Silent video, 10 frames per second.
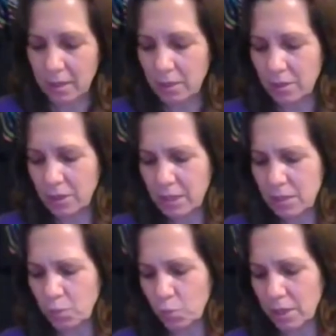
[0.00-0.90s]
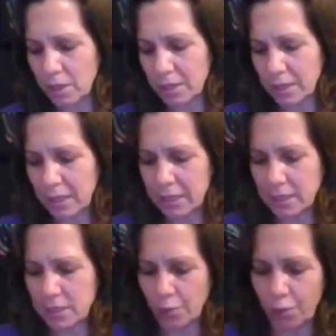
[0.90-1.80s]
this one
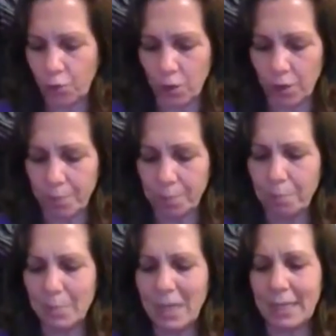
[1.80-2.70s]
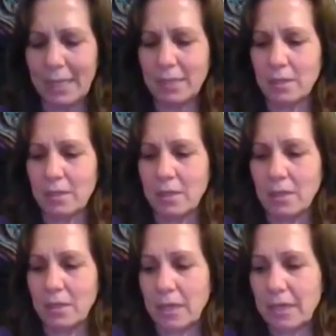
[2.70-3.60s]
is for me,
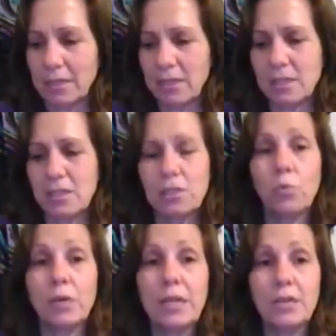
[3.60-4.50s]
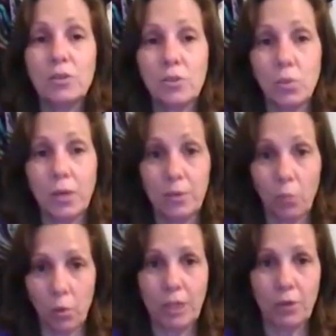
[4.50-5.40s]
and this is the one I use when
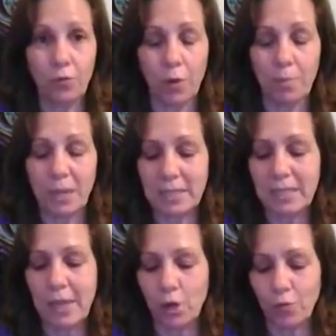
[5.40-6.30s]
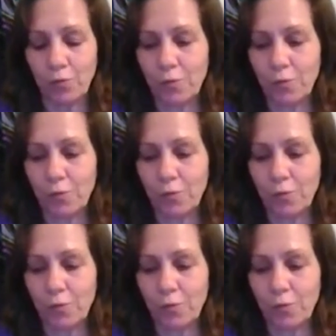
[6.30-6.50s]
working for myself.